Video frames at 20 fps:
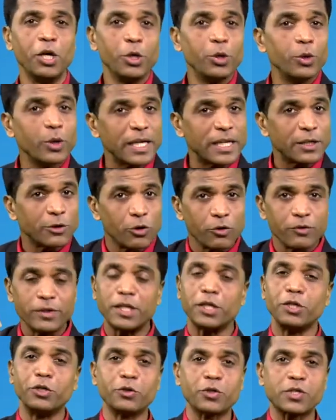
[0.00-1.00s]
you can go with
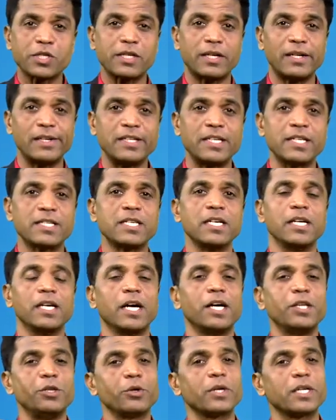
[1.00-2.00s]
the new strategies
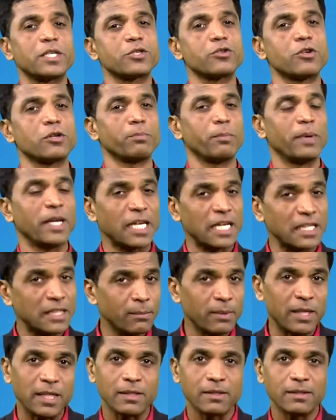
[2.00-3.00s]
and you can start making the
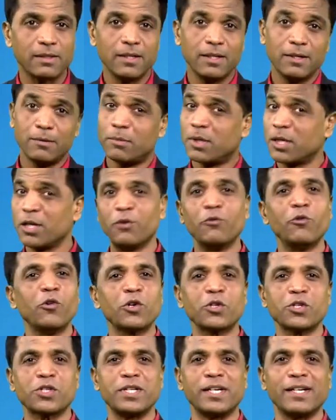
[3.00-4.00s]
money. But
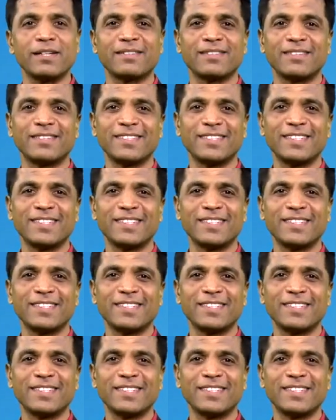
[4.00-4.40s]
unfortunate,